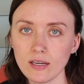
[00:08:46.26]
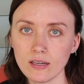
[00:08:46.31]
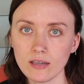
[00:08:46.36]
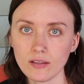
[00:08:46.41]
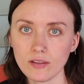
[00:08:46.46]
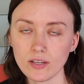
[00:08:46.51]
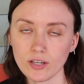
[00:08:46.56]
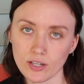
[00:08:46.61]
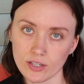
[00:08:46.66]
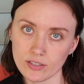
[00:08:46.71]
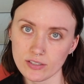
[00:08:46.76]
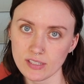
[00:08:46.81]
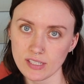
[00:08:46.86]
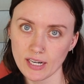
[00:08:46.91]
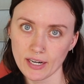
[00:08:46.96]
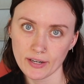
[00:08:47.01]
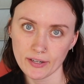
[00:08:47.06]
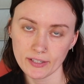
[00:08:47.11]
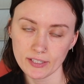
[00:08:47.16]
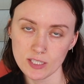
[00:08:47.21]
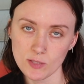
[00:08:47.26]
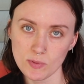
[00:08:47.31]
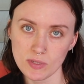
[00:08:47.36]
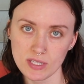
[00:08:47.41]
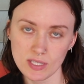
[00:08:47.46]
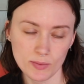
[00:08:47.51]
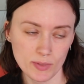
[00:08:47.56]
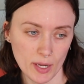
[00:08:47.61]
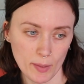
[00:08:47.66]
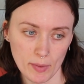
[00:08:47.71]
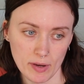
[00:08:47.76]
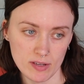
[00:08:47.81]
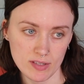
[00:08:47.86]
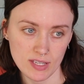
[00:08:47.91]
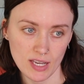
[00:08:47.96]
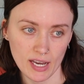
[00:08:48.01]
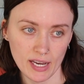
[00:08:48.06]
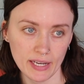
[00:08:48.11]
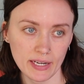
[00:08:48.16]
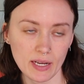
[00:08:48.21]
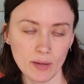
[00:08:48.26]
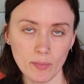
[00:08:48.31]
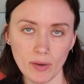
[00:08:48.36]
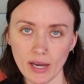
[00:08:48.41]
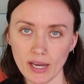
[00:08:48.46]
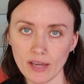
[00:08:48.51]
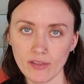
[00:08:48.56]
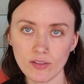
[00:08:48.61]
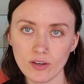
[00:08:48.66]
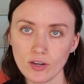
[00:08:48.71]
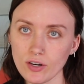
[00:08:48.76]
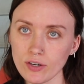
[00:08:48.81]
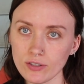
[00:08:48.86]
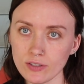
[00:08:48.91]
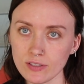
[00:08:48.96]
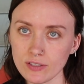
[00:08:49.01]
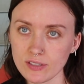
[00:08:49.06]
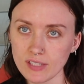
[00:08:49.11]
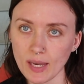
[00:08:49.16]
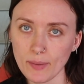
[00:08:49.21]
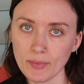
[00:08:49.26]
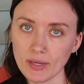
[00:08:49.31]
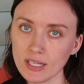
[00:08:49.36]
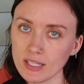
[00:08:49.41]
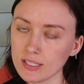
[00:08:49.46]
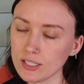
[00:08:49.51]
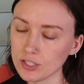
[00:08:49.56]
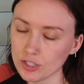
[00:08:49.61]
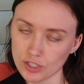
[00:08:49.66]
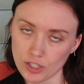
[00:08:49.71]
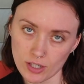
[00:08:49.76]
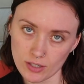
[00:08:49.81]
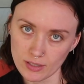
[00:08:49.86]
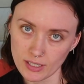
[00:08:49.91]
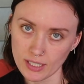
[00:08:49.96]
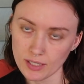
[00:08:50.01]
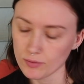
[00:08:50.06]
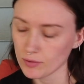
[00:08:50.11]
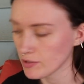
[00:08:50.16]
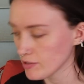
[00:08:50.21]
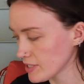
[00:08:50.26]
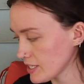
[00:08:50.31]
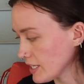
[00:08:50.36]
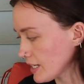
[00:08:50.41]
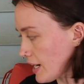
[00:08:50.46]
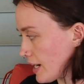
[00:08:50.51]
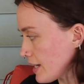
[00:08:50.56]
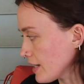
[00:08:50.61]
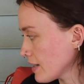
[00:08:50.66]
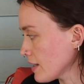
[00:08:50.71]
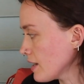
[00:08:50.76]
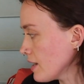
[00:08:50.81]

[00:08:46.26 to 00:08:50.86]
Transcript: The girls and I are going to spend some time outside, and by the girls I mean Charlotte, Rosie, and I.